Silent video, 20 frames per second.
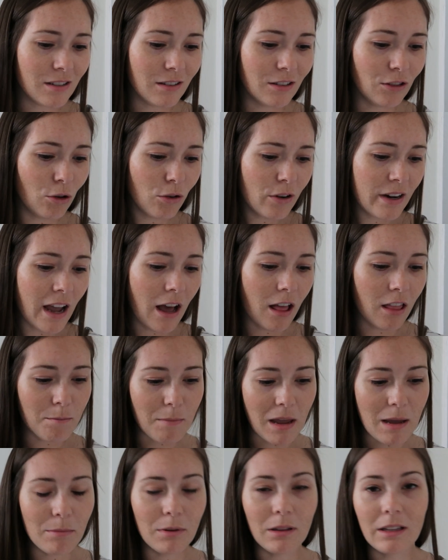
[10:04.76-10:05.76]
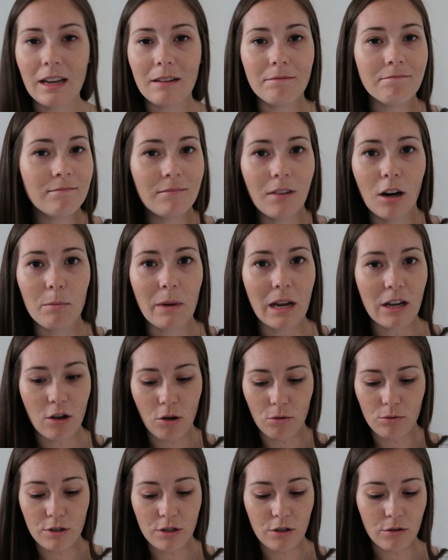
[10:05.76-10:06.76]
L'Oreal and Maybelline are my
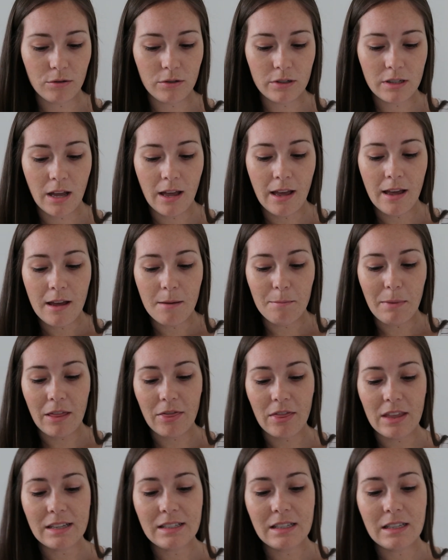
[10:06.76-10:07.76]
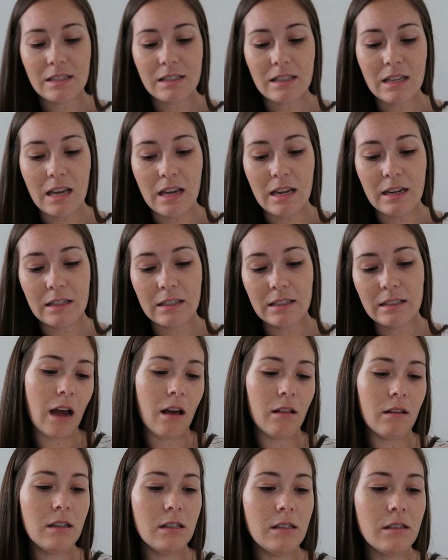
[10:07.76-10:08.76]
go-tos. But this is the
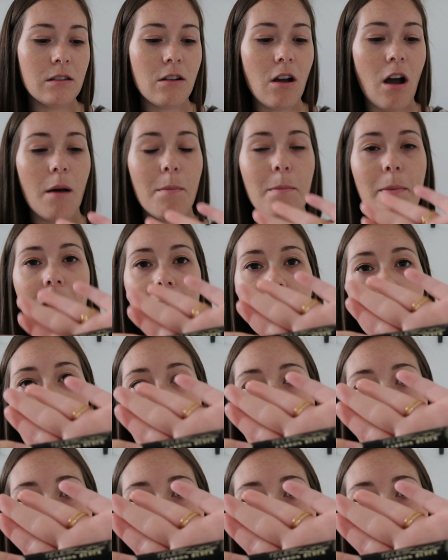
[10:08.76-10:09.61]
Telescopic